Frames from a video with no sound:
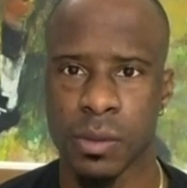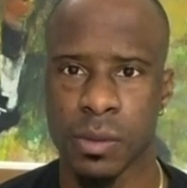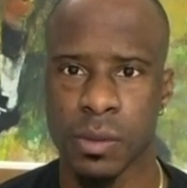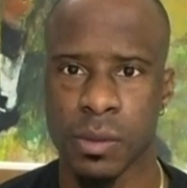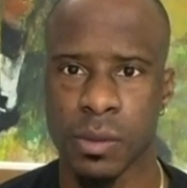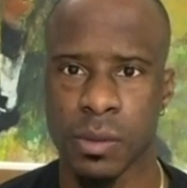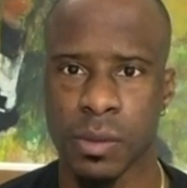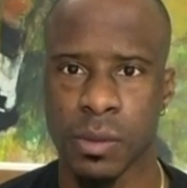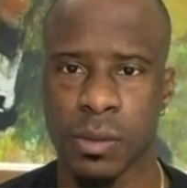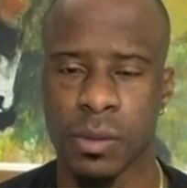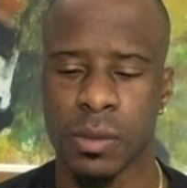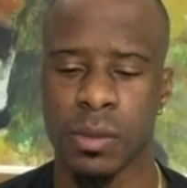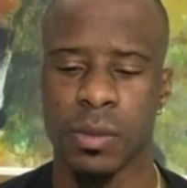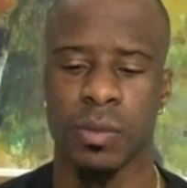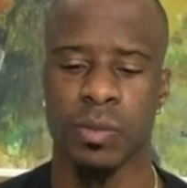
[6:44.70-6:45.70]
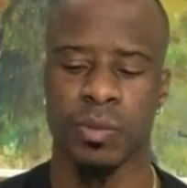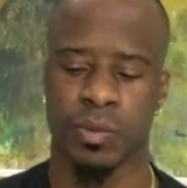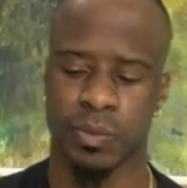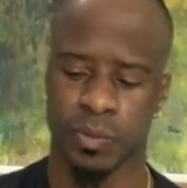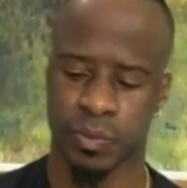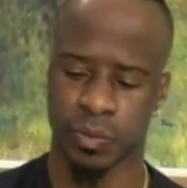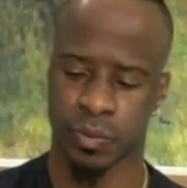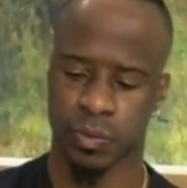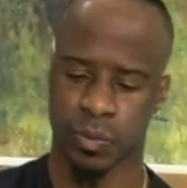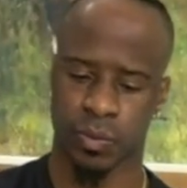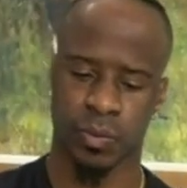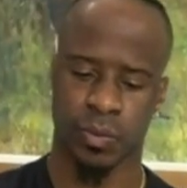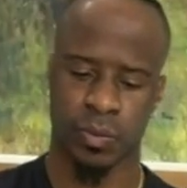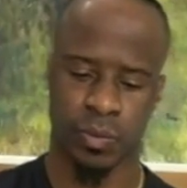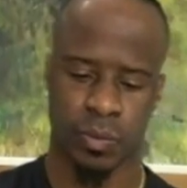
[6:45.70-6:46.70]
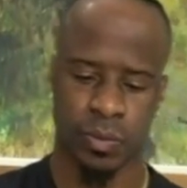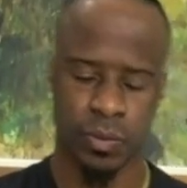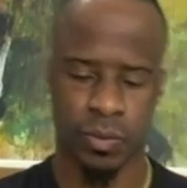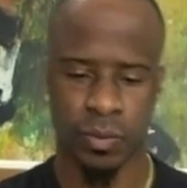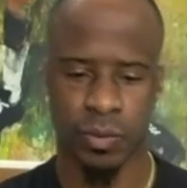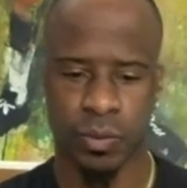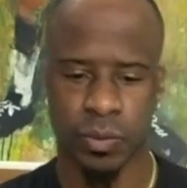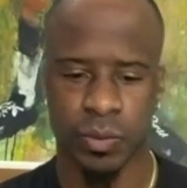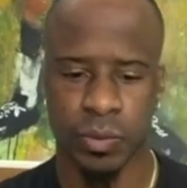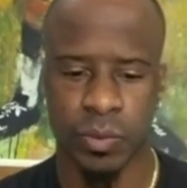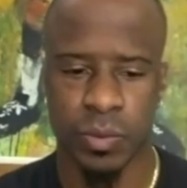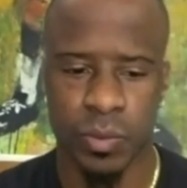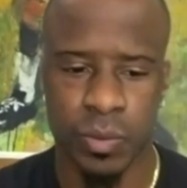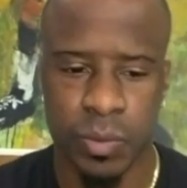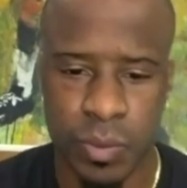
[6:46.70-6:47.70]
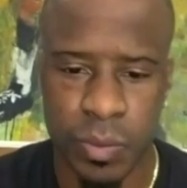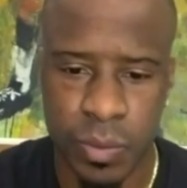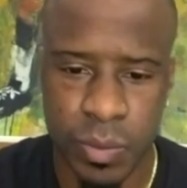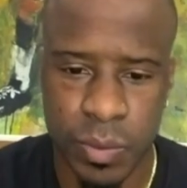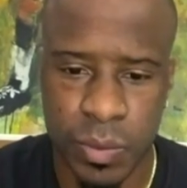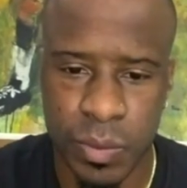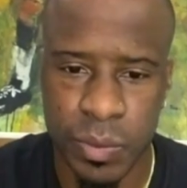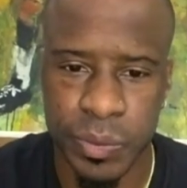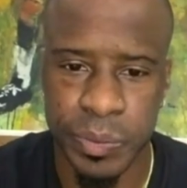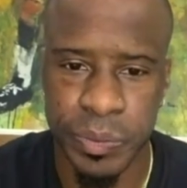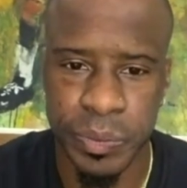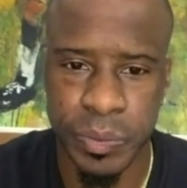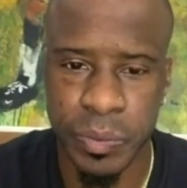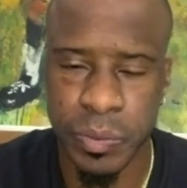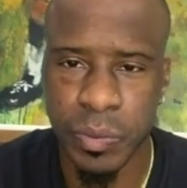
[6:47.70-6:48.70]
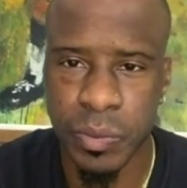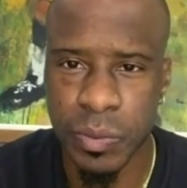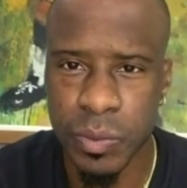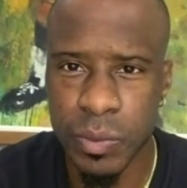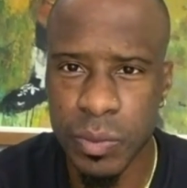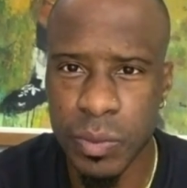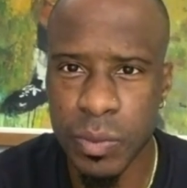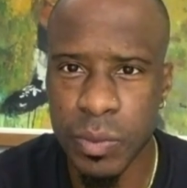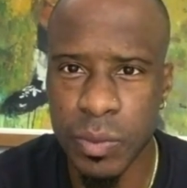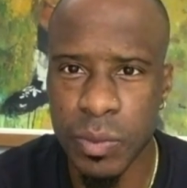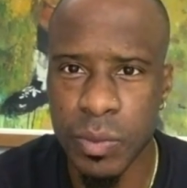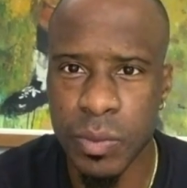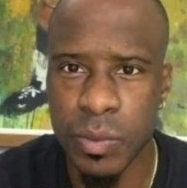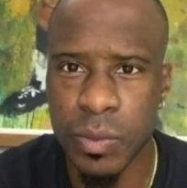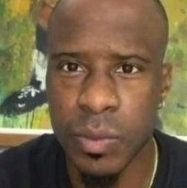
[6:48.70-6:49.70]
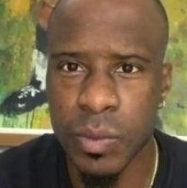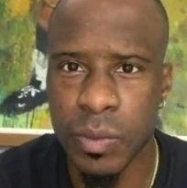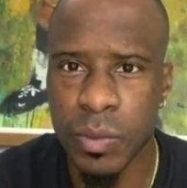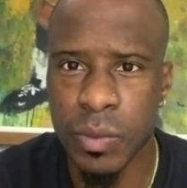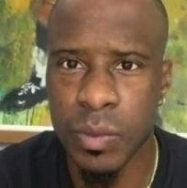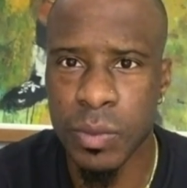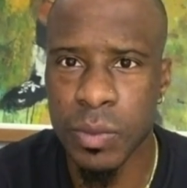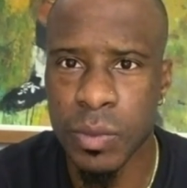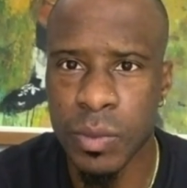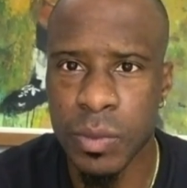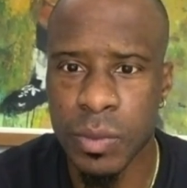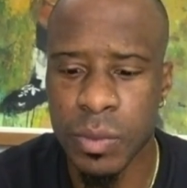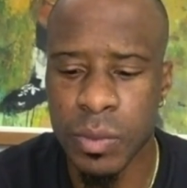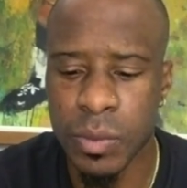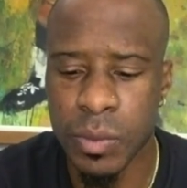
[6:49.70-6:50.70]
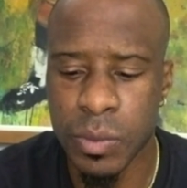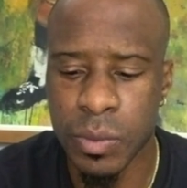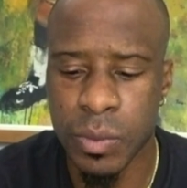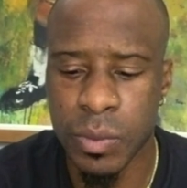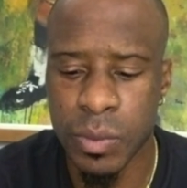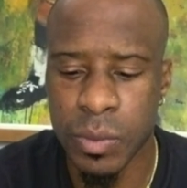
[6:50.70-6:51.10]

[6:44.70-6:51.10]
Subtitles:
The person shown says nothing.